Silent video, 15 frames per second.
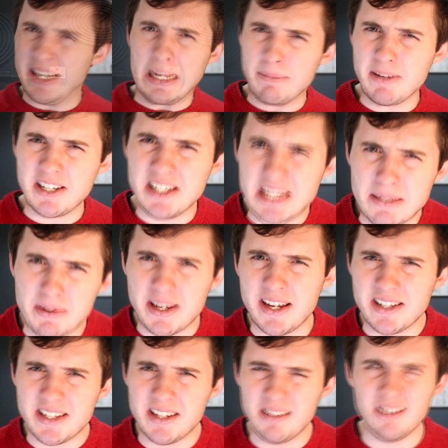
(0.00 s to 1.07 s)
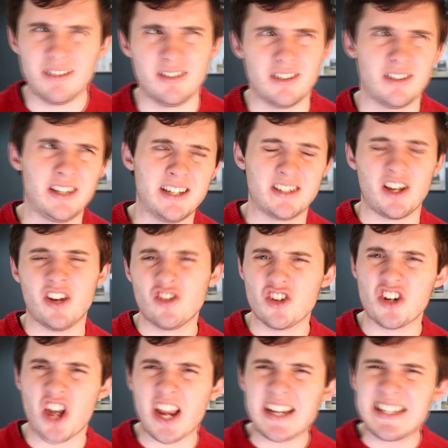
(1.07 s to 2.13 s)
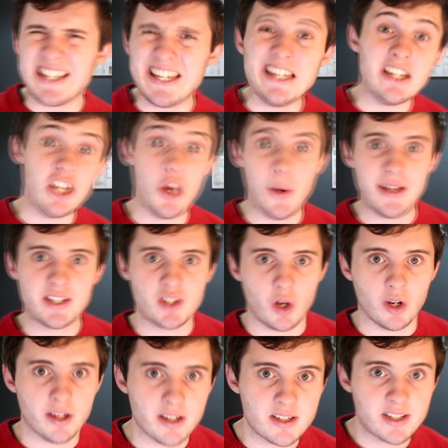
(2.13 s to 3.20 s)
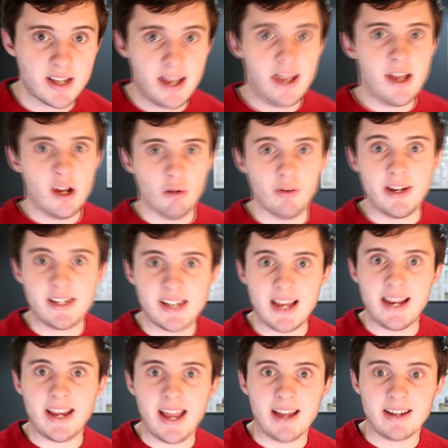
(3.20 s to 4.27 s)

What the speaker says: a little bit intimidating. I think it's $119 US retailing